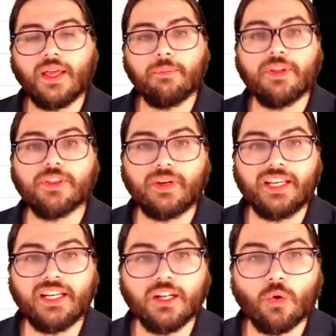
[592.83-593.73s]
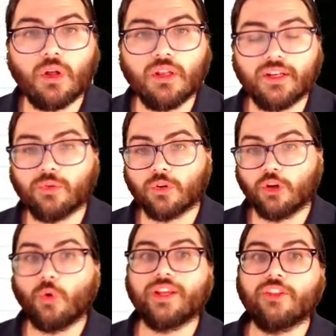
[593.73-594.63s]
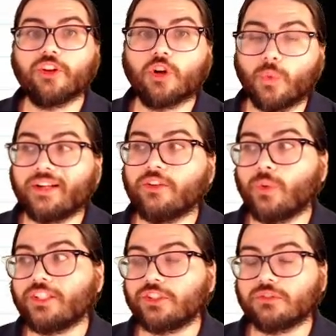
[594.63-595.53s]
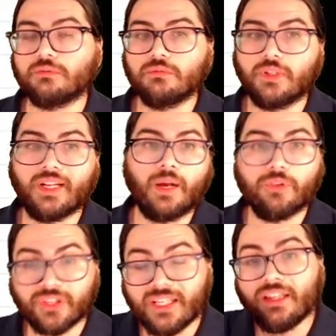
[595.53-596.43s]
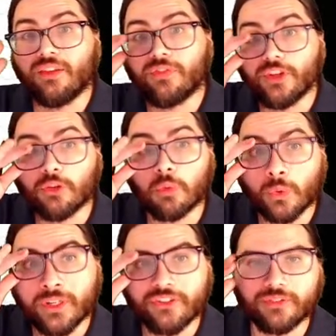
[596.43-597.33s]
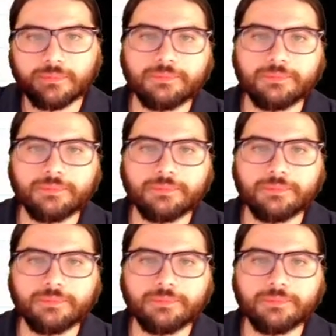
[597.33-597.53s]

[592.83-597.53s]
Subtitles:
meant that my inequalities were going in the correct direction, and I was in the feasible region.